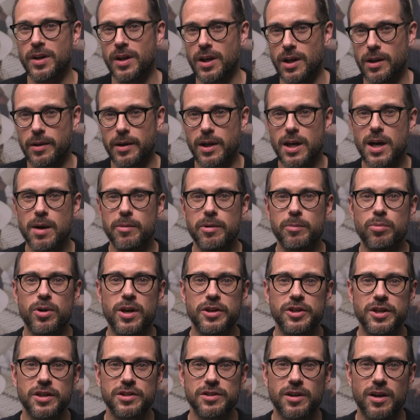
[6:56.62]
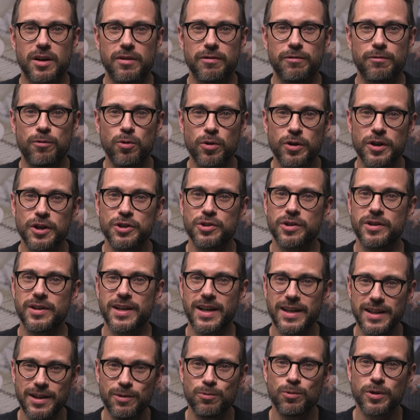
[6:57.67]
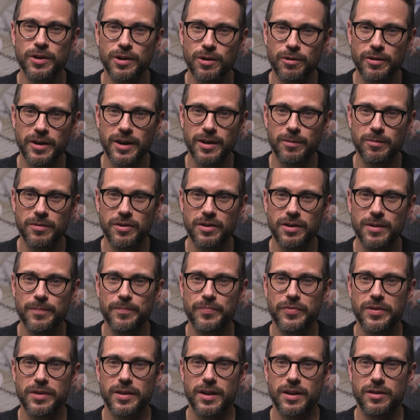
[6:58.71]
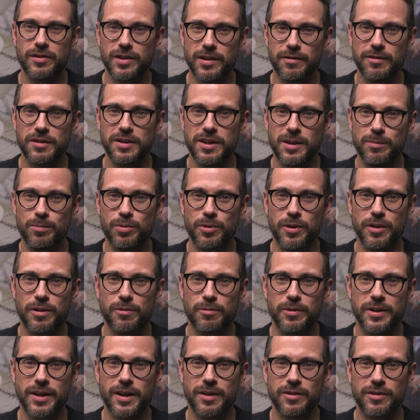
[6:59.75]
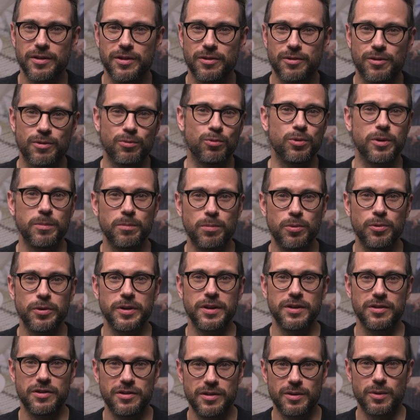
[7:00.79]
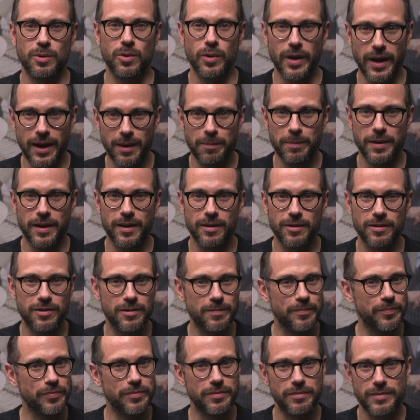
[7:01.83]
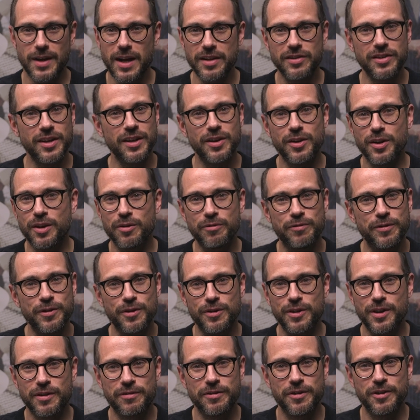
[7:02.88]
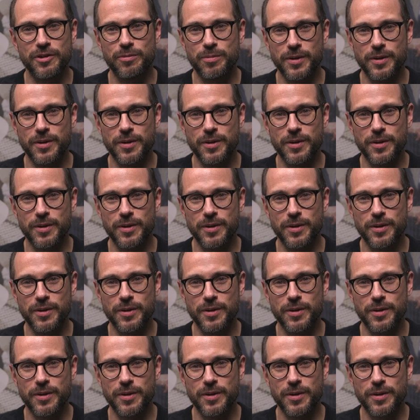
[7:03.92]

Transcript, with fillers: and the Common Projects are four hundred ninety-one grams, that's seventeen point three ounces or one point zero eight pounds. Not saying you can feel a difference,